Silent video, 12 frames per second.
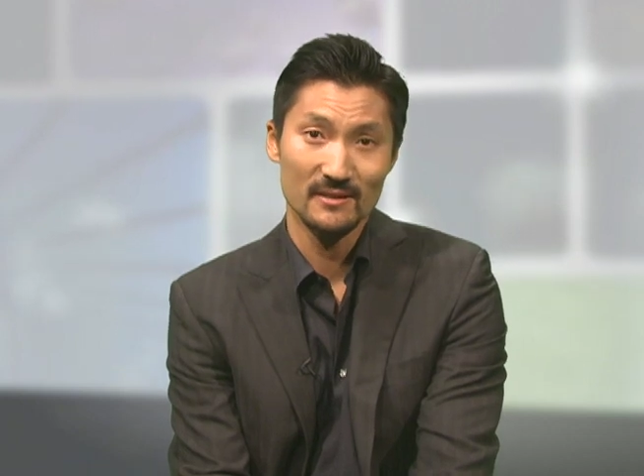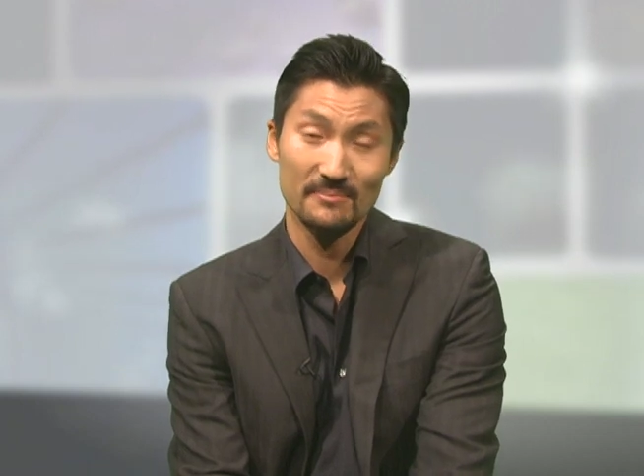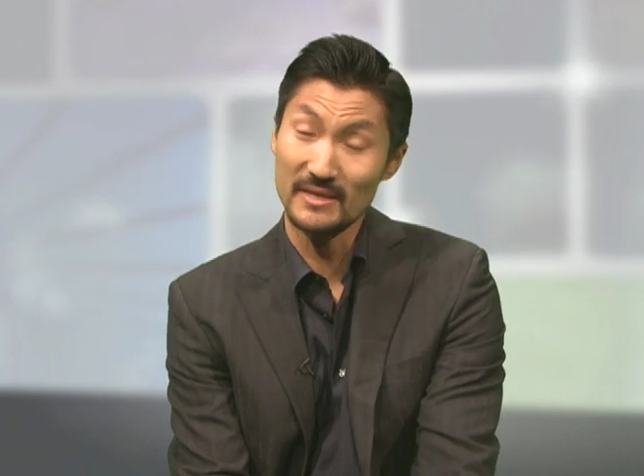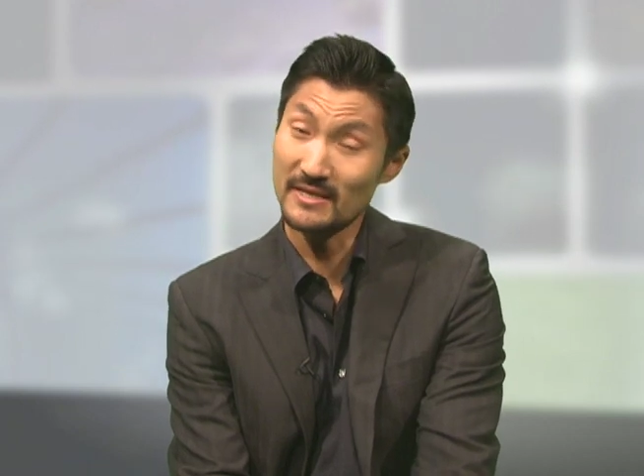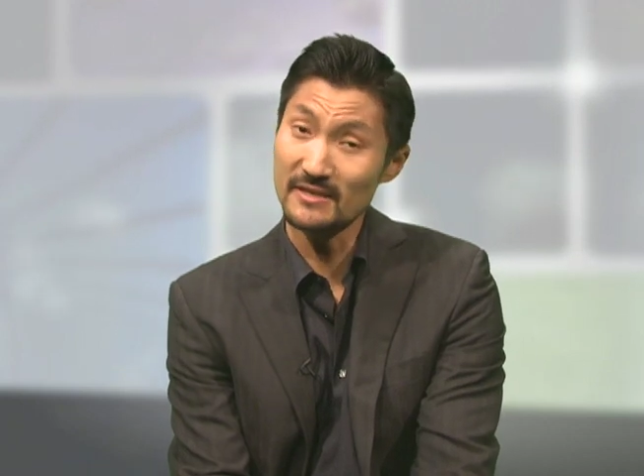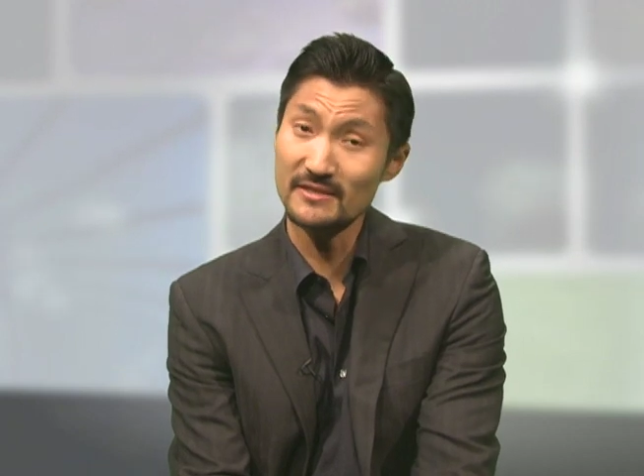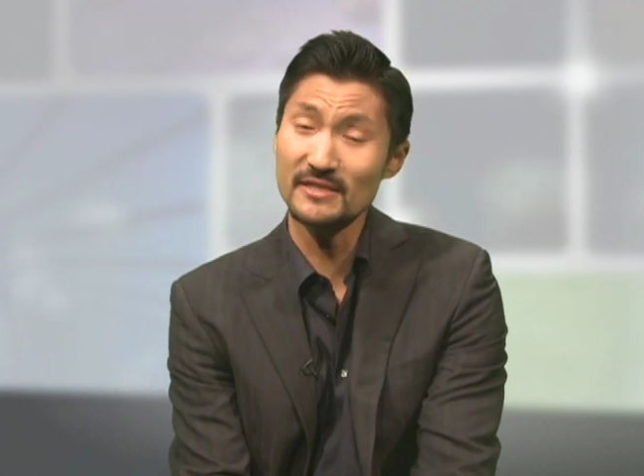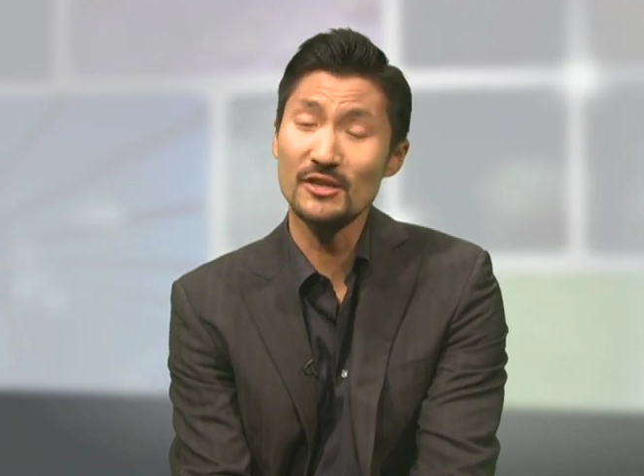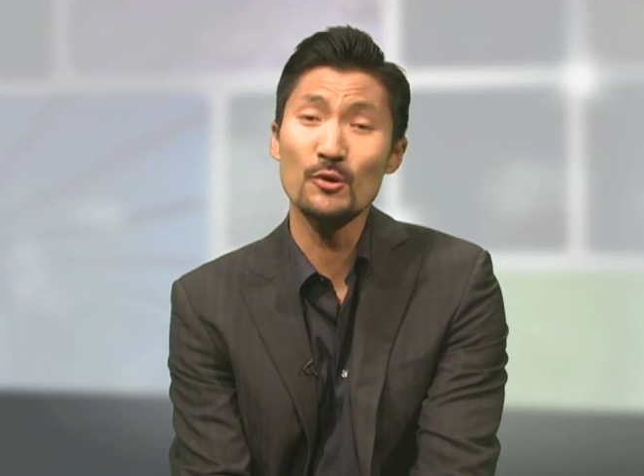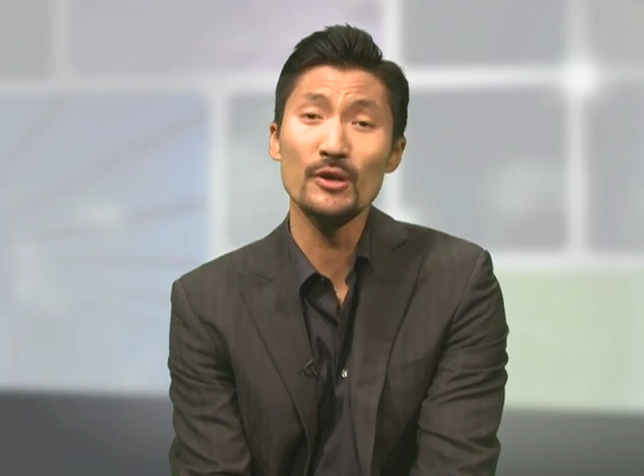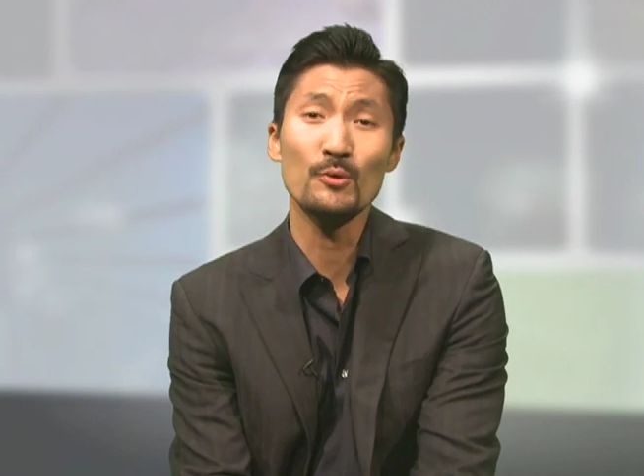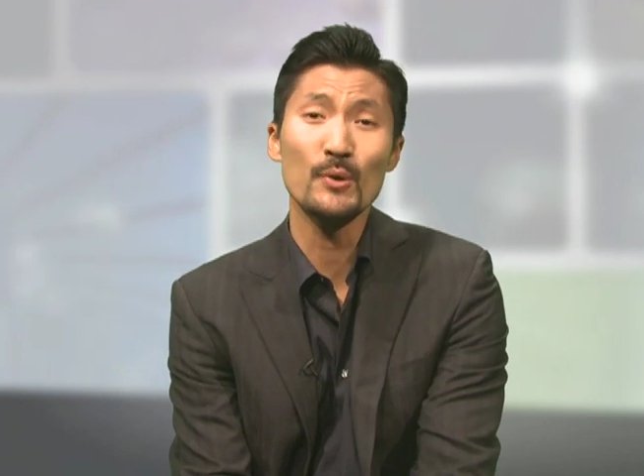But he isn't
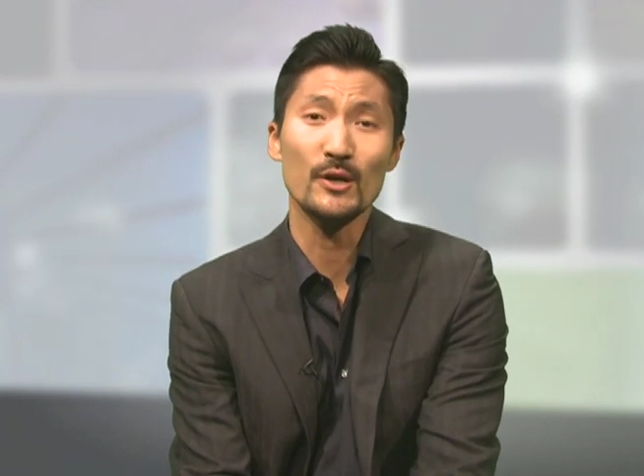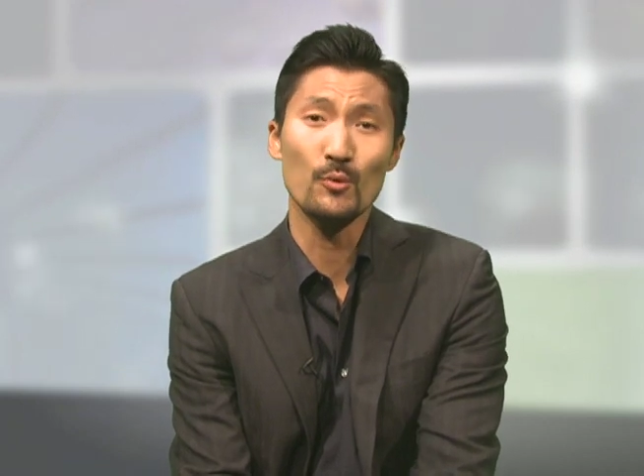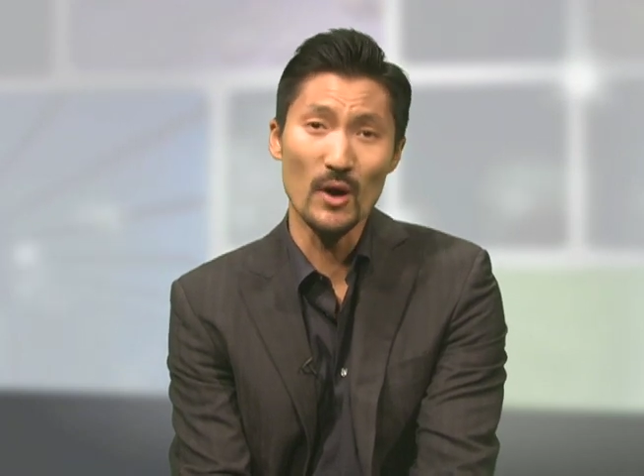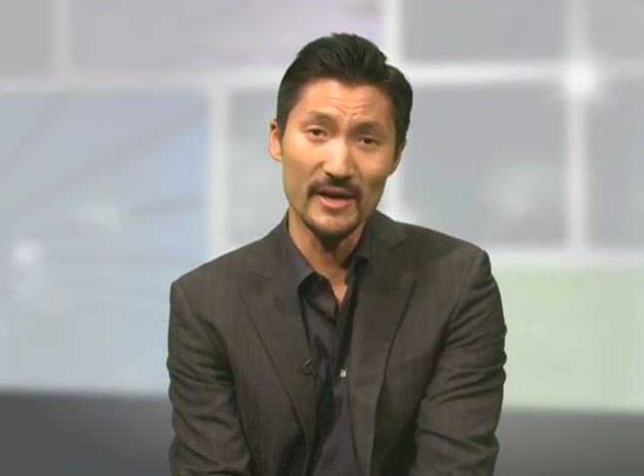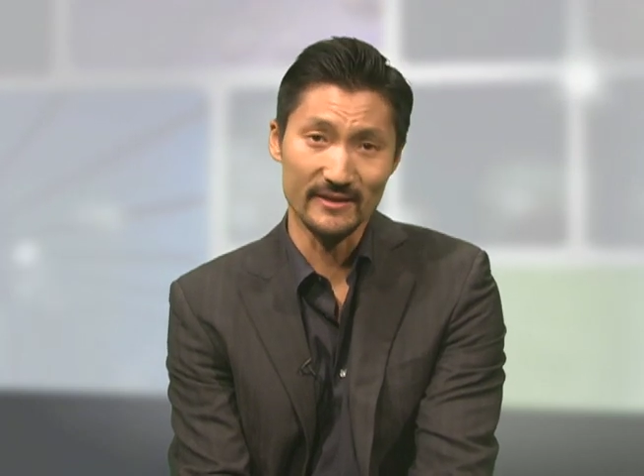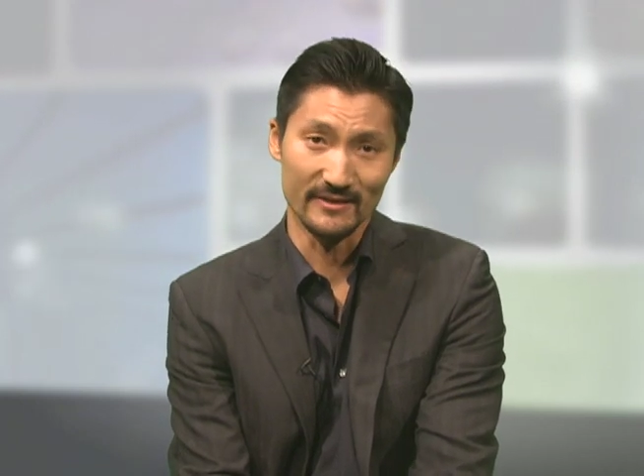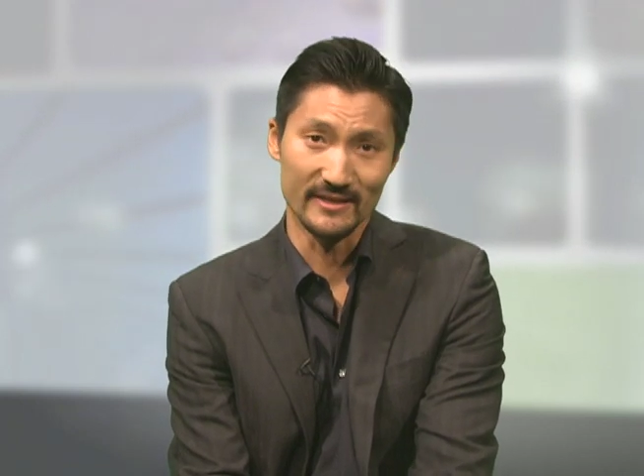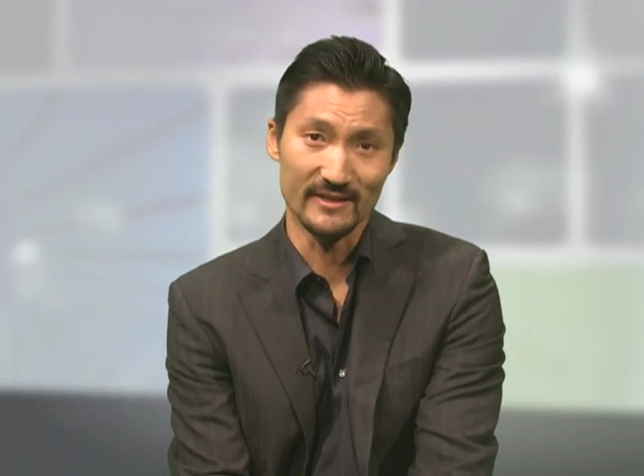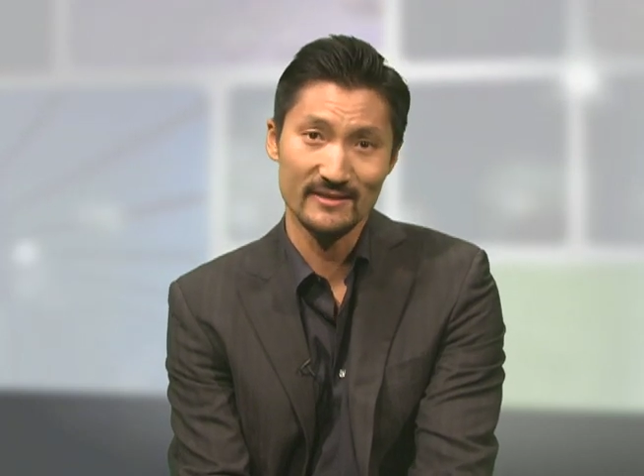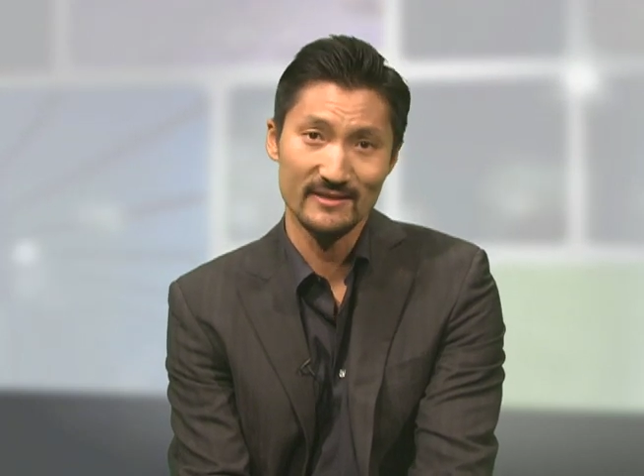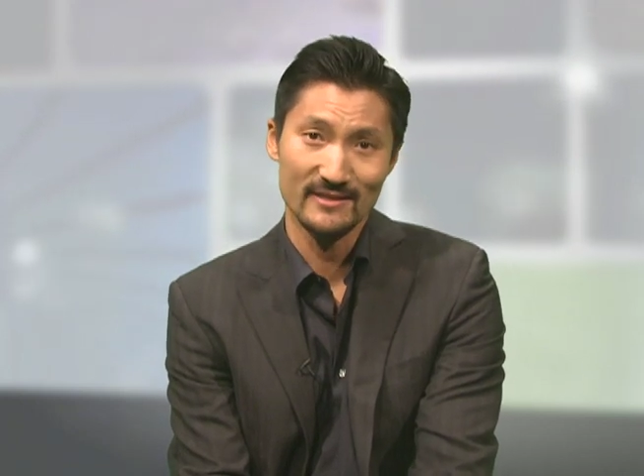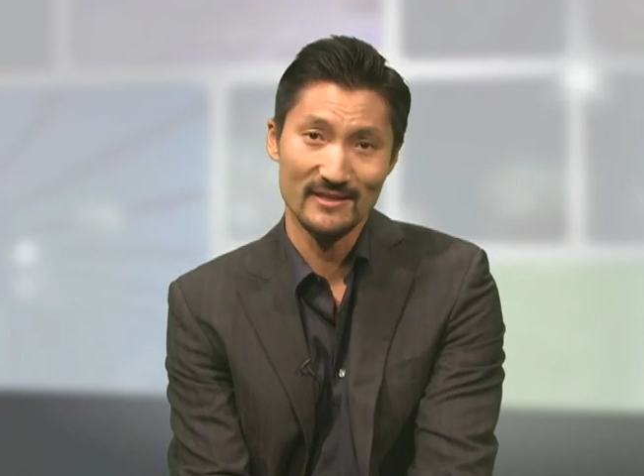going away quietly,